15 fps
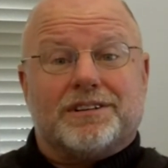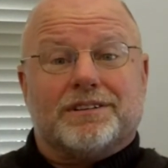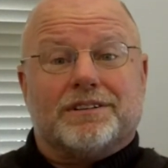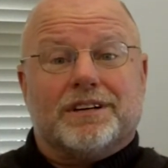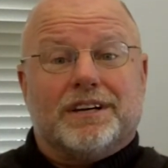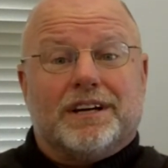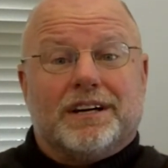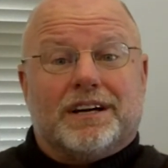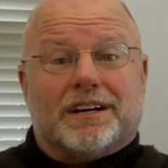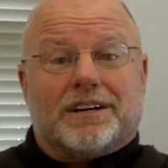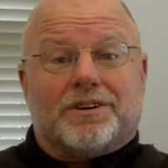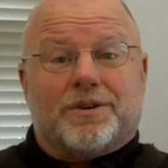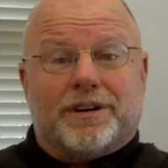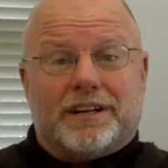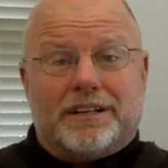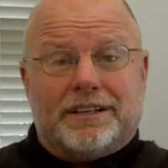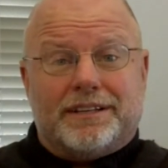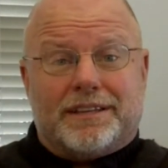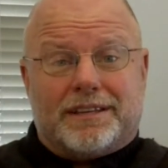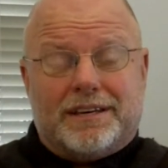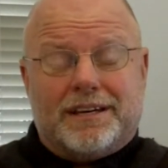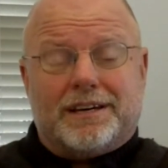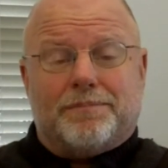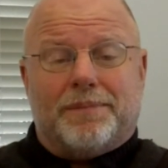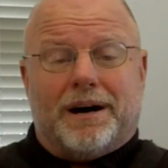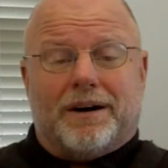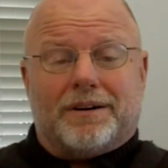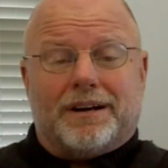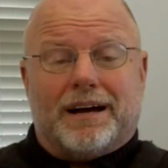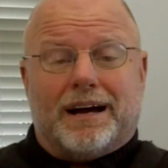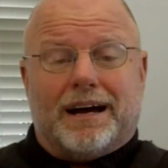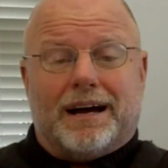to critically think about